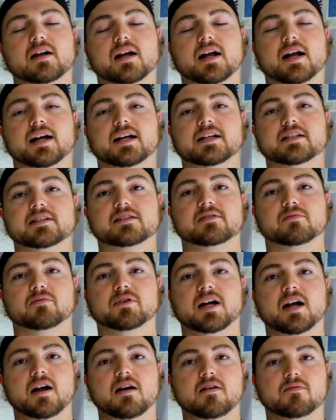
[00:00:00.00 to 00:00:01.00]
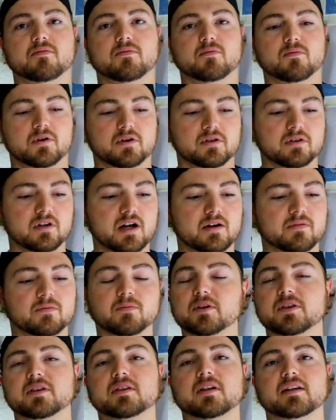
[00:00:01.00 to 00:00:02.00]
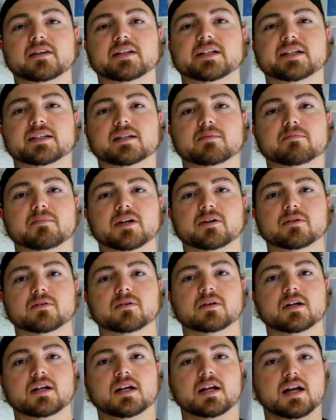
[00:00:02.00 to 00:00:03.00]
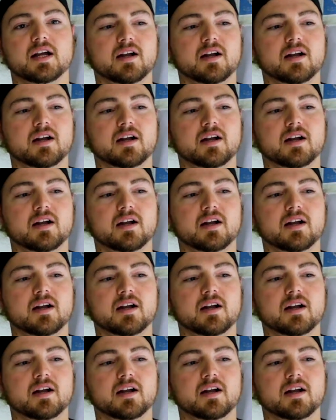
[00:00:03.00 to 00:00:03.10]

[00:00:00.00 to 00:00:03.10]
and we're left with nothing in the middle,